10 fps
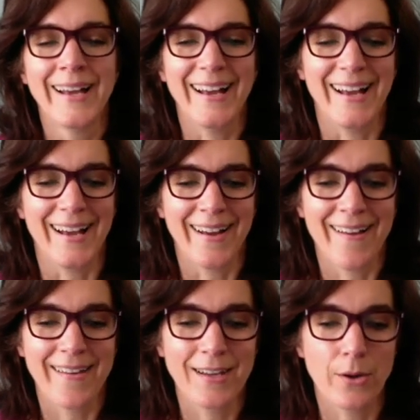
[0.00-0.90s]
Uh,
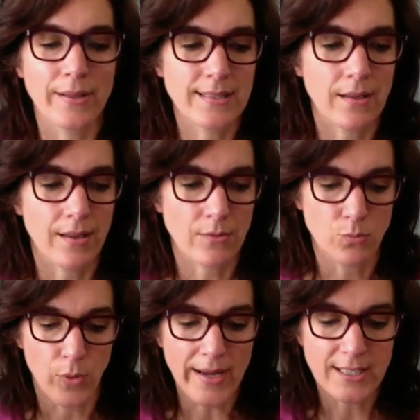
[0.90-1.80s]
you know, it's it
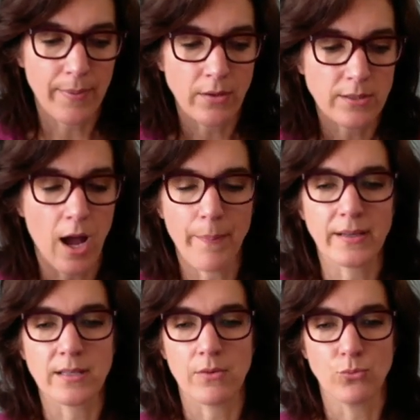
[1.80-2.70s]
writes about
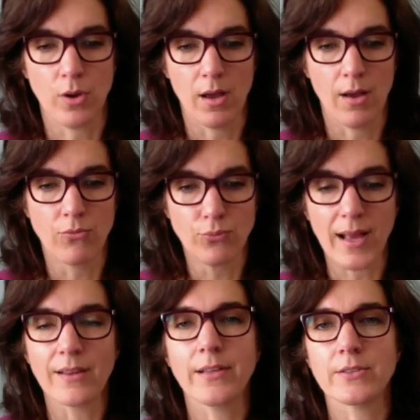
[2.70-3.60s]
topics of
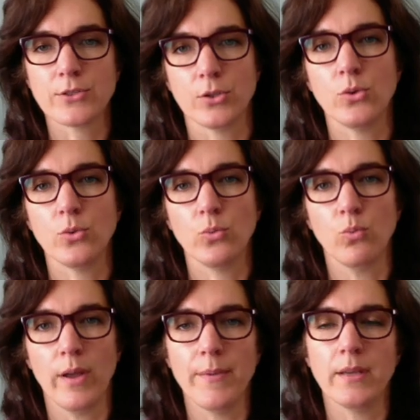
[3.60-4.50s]
relevance to
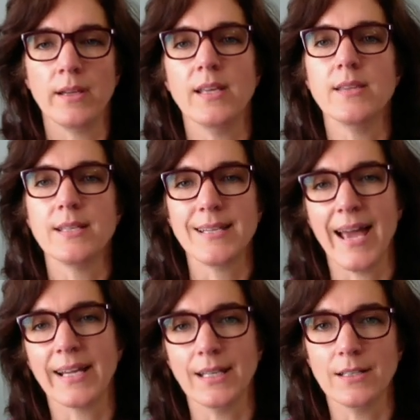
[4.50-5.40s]
women in the
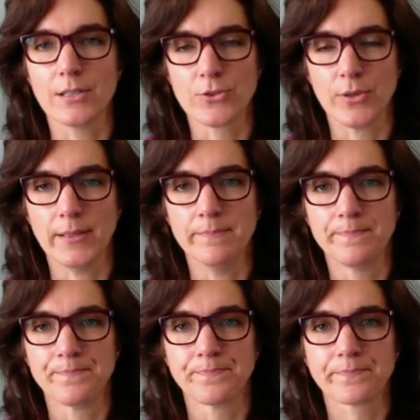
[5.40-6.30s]
tech industry.
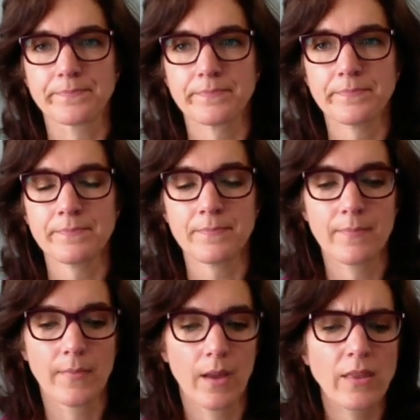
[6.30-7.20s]

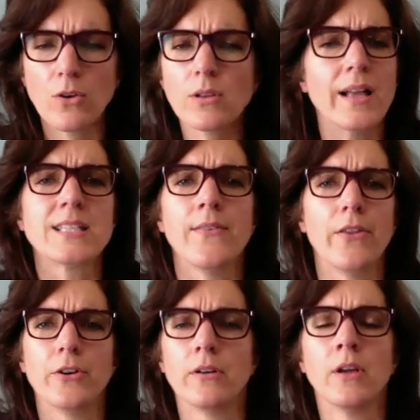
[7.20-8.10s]
And there are lots of
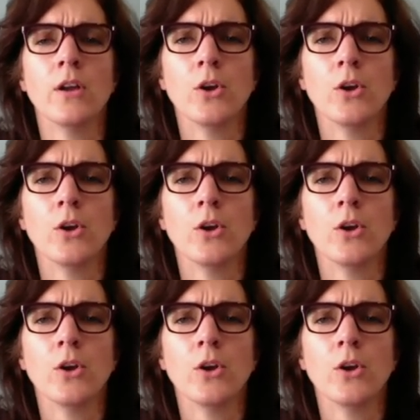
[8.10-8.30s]
other